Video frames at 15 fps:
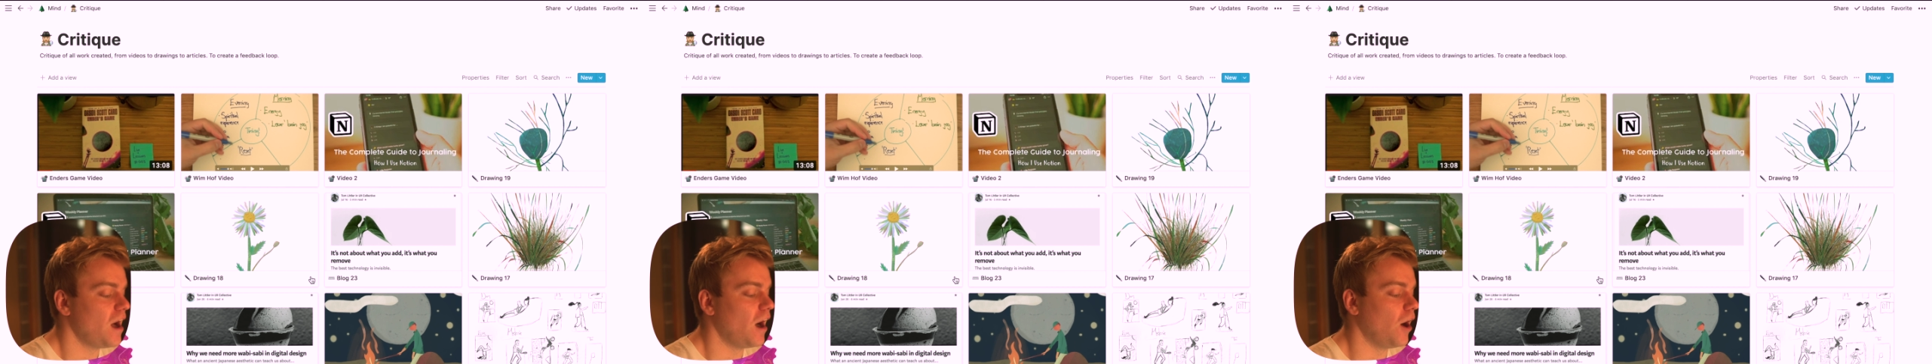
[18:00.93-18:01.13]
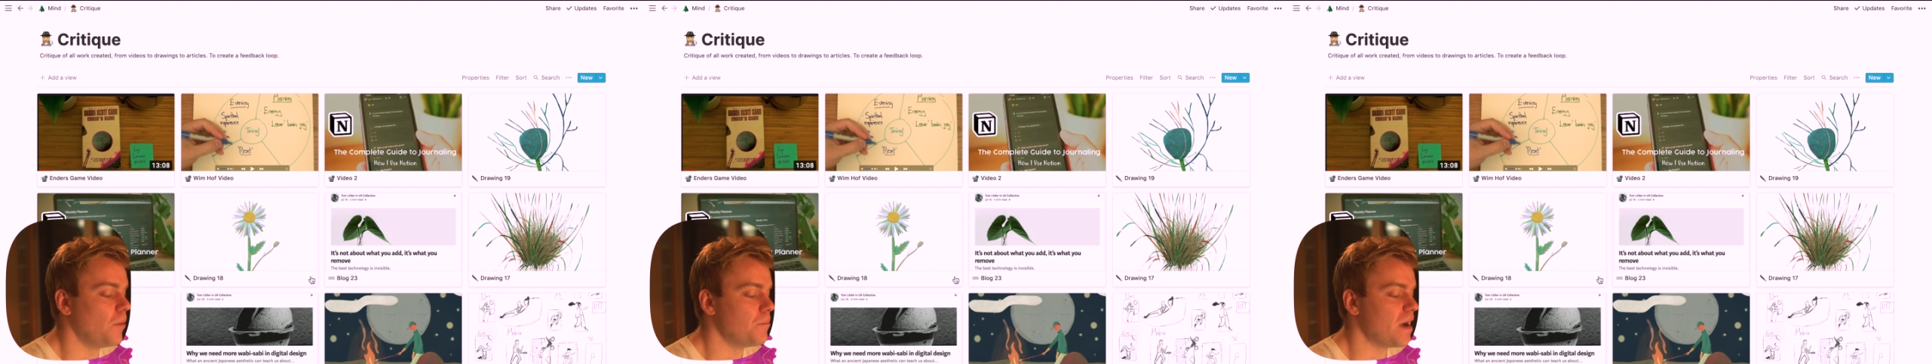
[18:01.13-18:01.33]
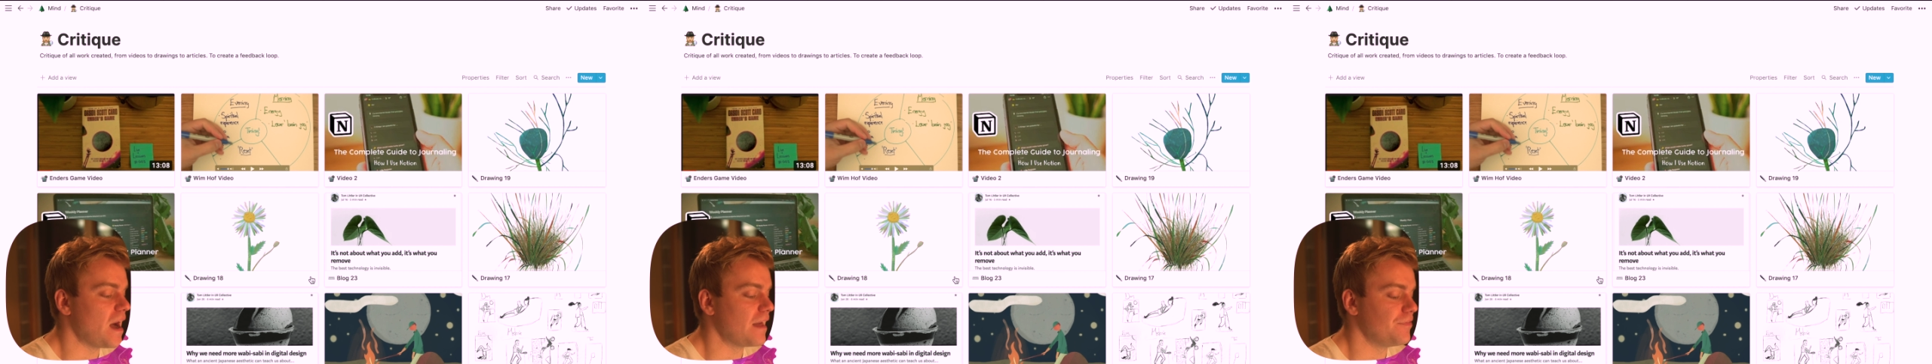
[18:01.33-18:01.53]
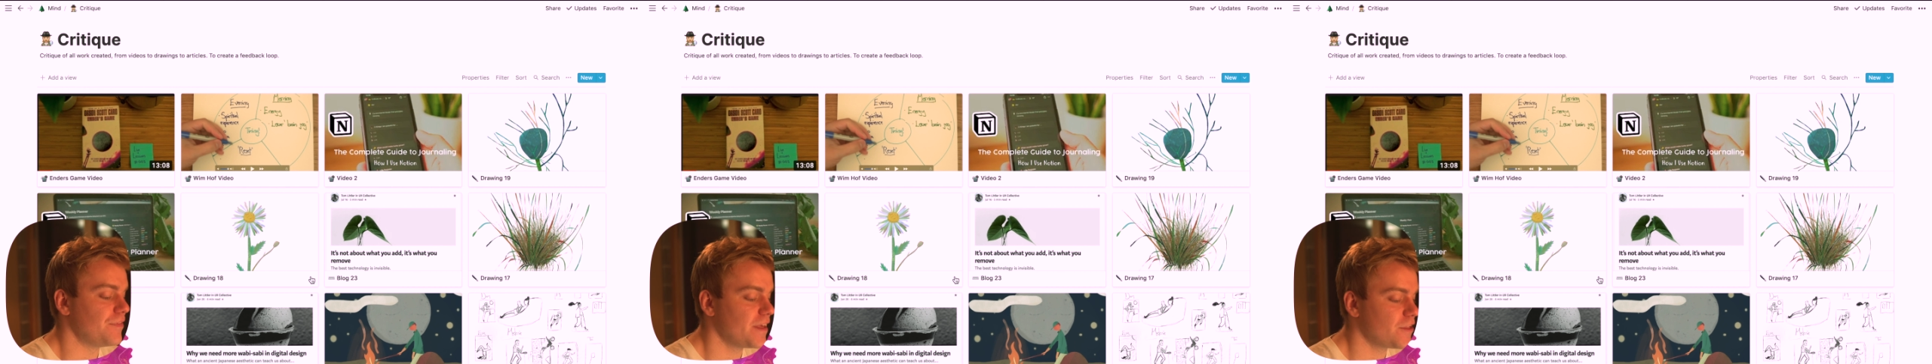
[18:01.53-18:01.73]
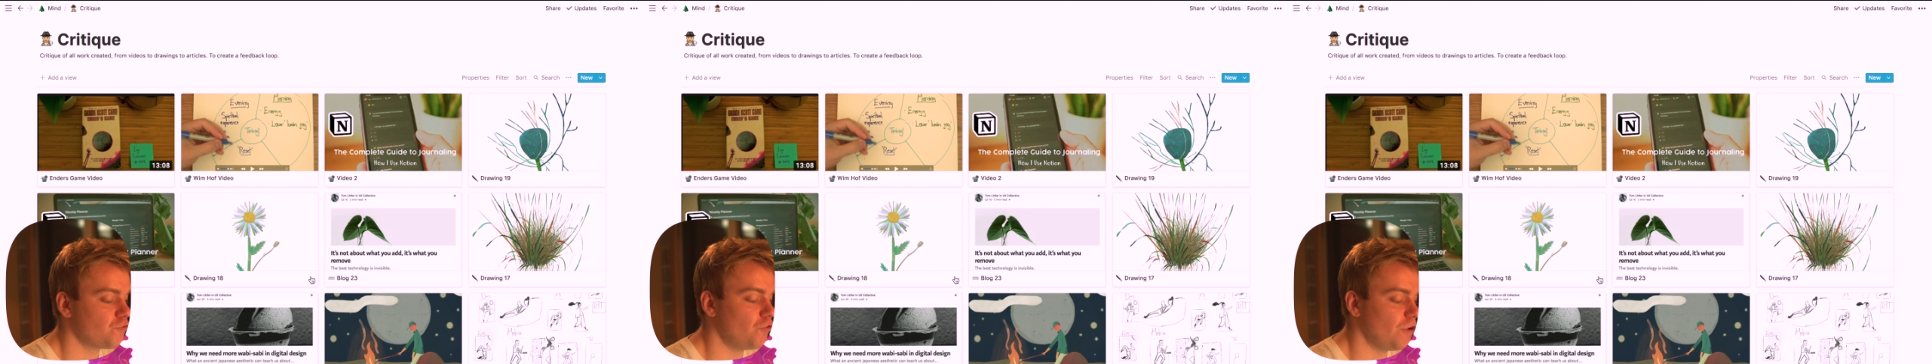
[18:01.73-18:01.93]
and
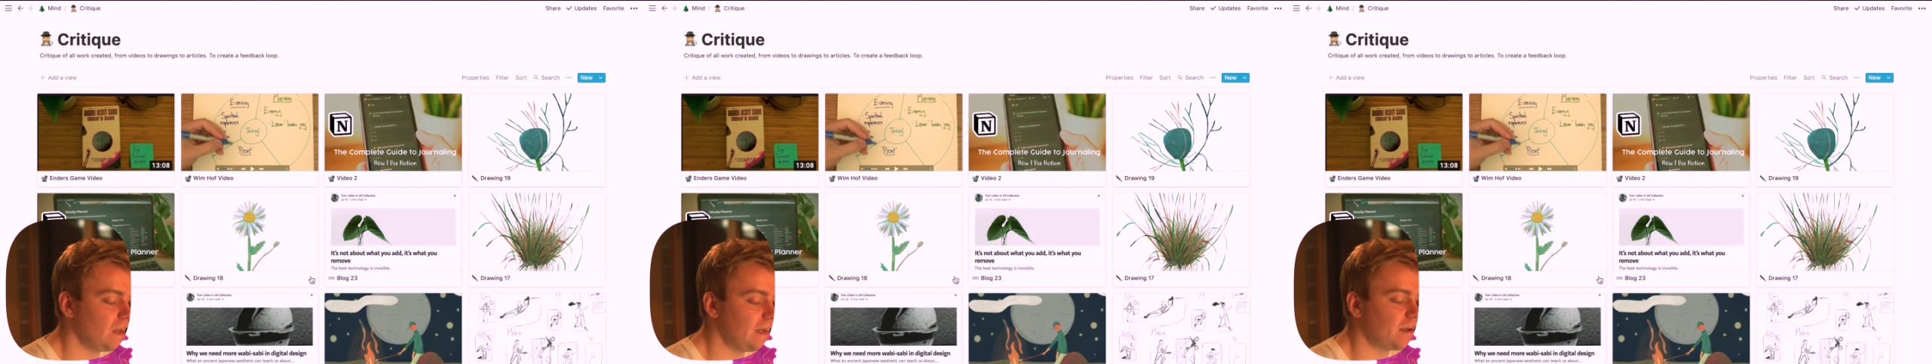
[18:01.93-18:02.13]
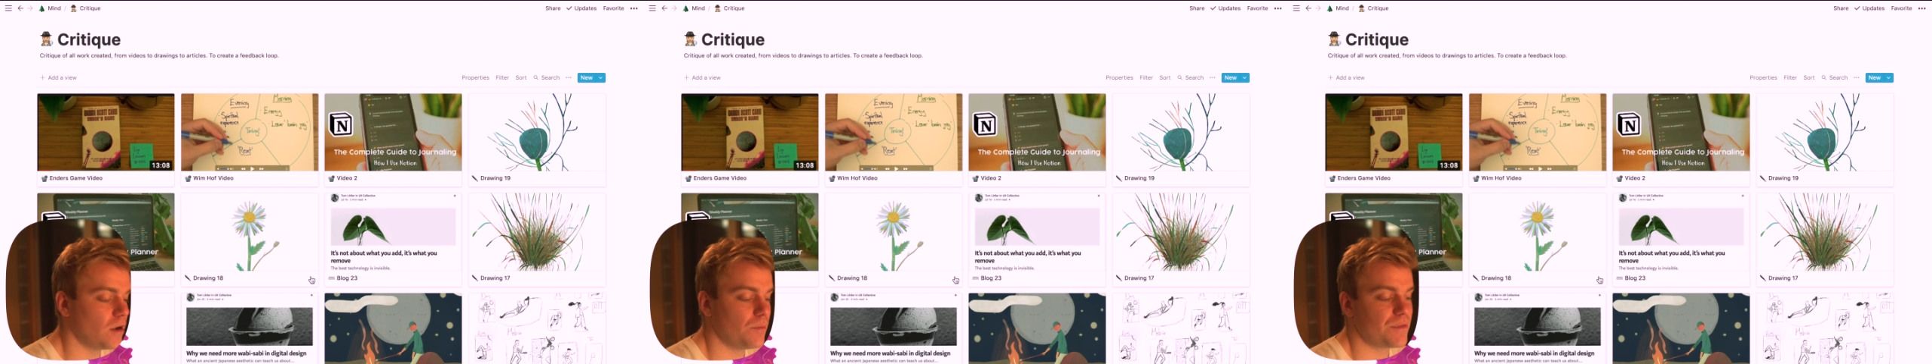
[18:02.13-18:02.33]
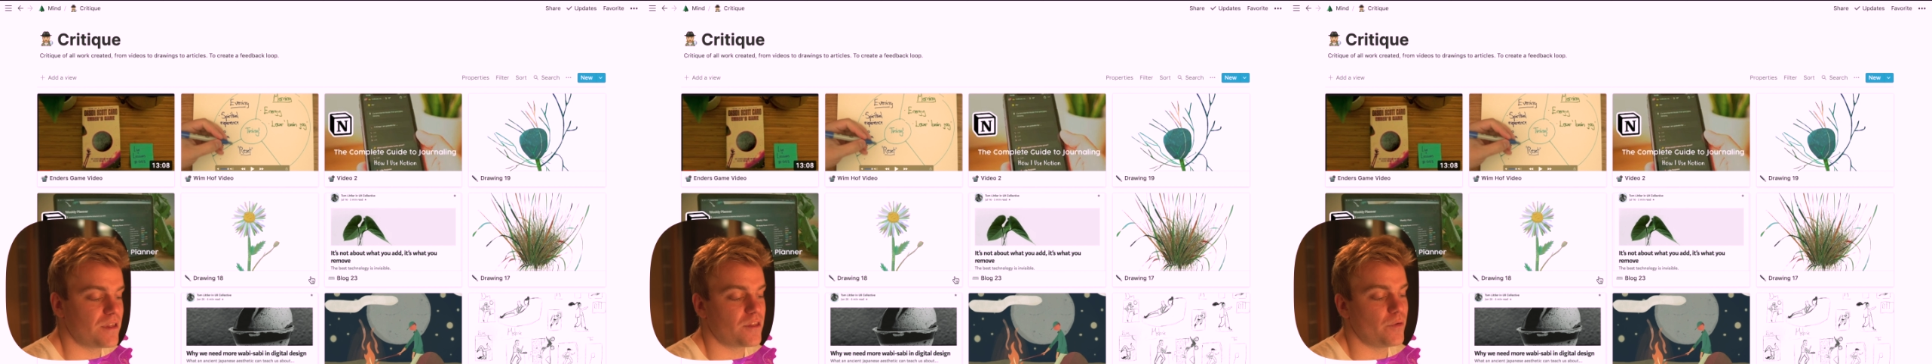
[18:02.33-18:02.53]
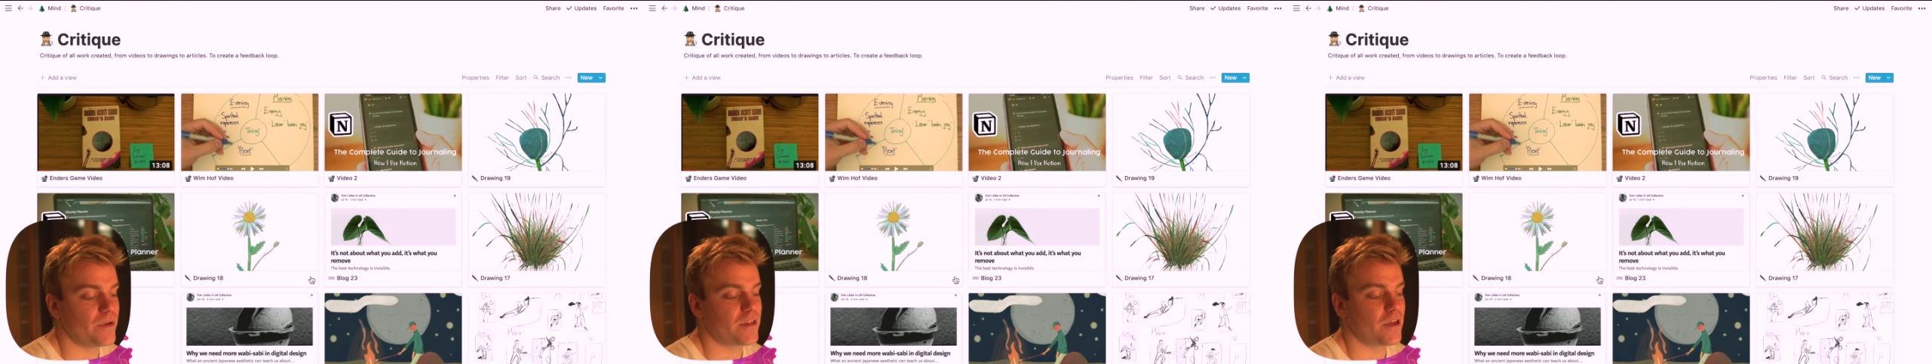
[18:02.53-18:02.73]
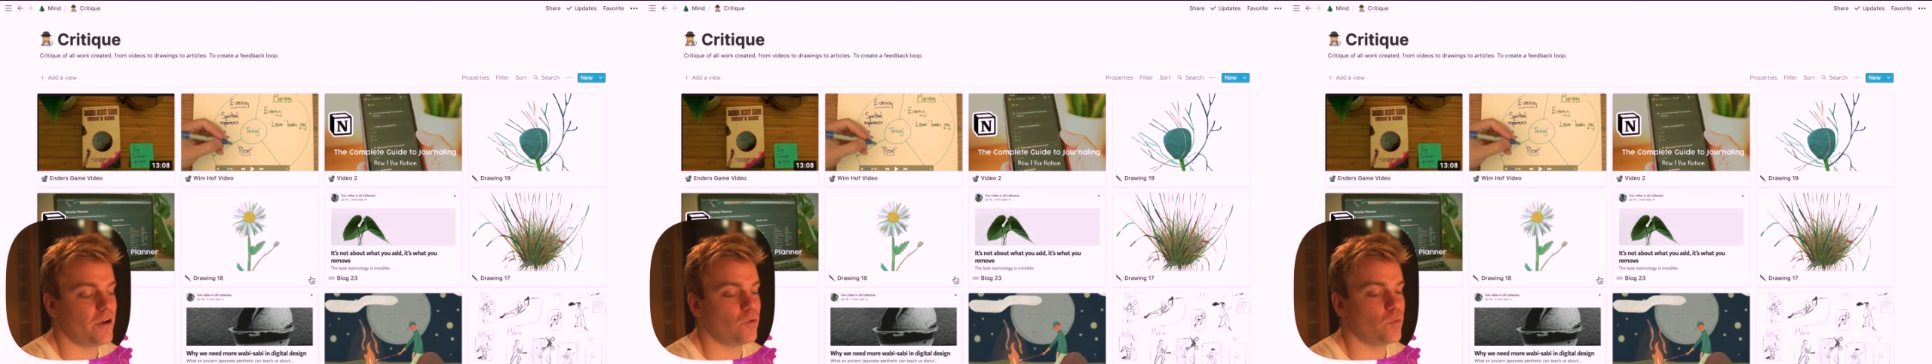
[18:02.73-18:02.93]
this really comes into
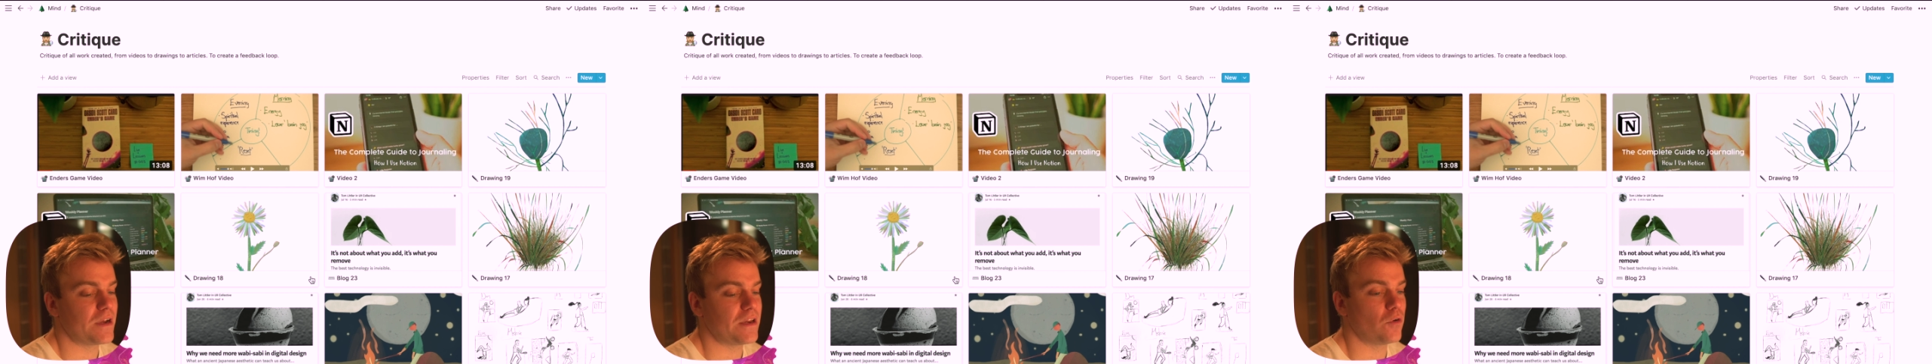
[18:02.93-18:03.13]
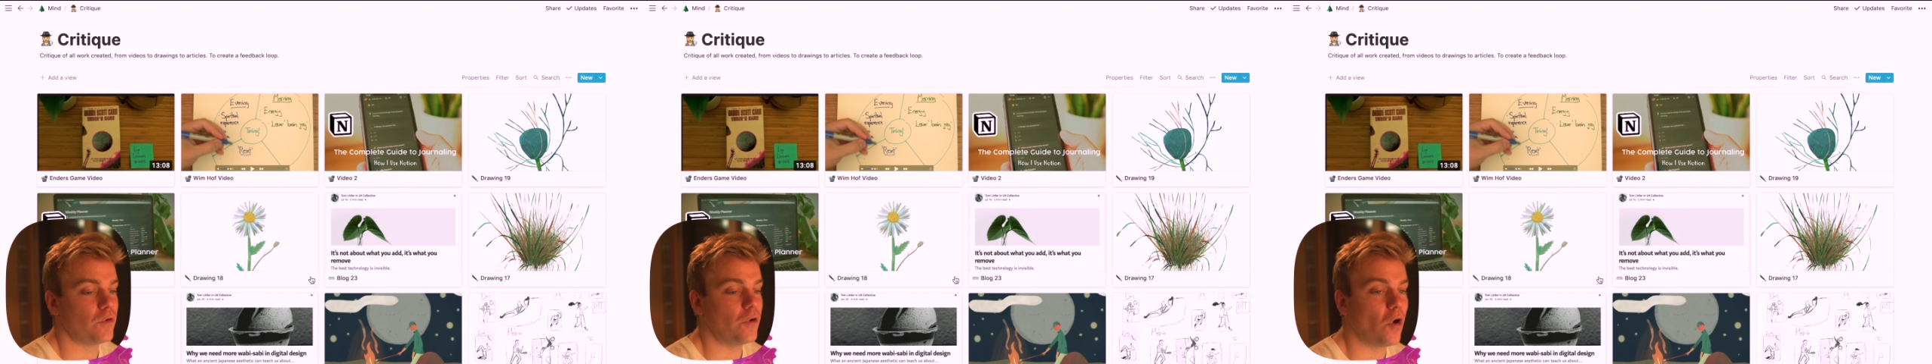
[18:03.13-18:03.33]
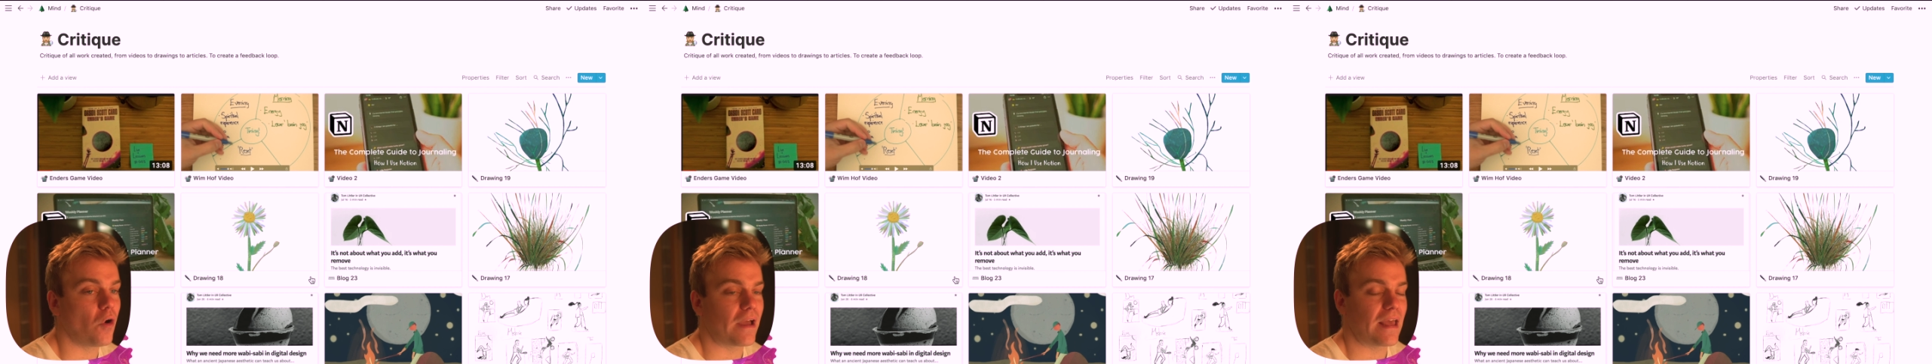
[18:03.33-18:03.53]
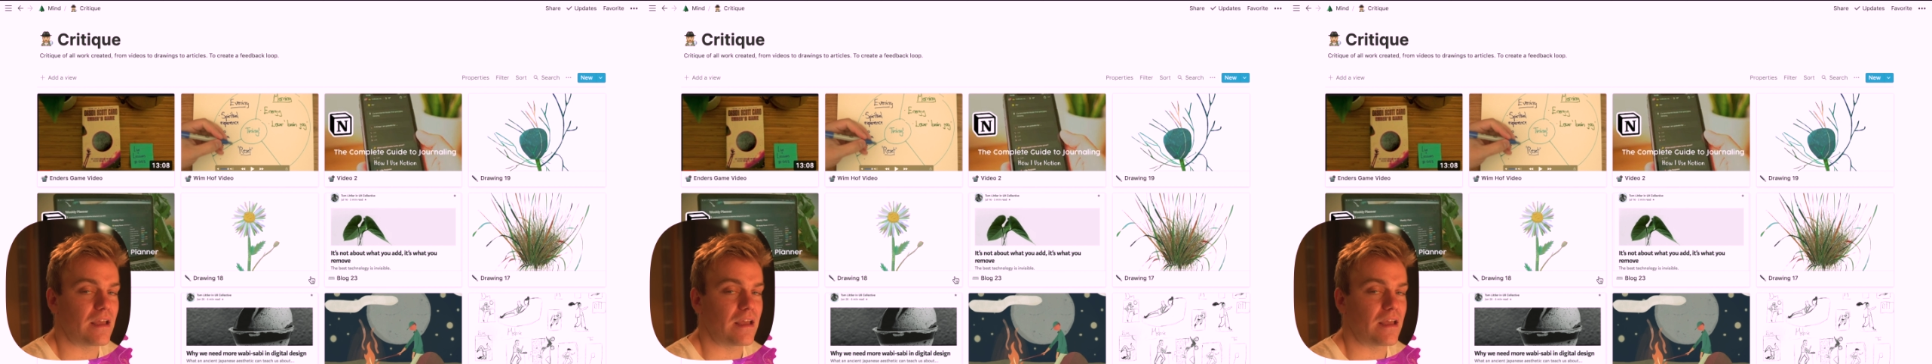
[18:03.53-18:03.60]
its own when you're not